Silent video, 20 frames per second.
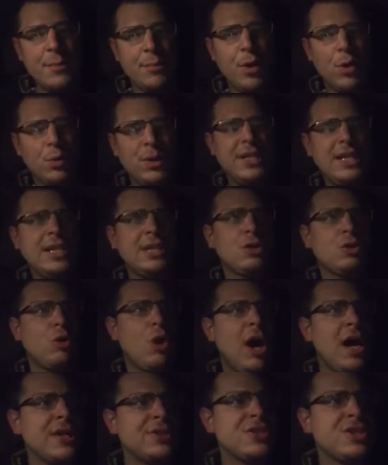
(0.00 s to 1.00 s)
But when it
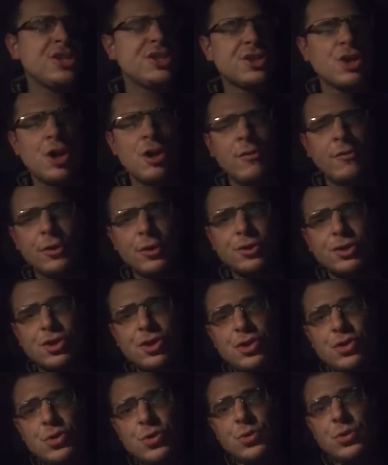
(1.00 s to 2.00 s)
crosses over
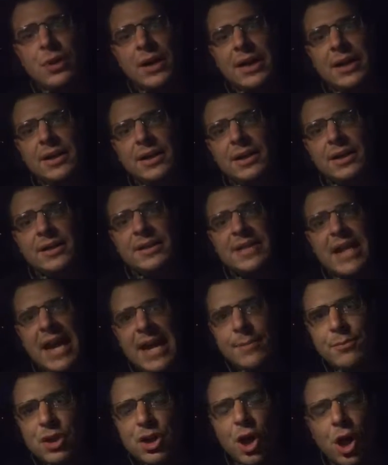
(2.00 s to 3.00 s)
to
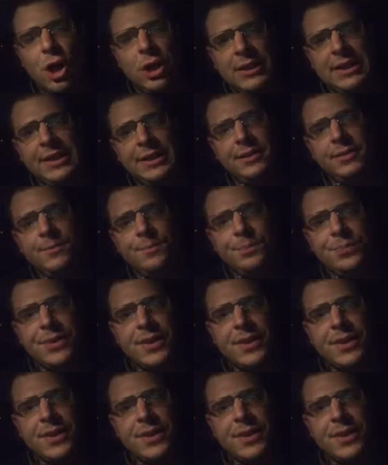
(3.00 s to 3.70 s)
name-calling,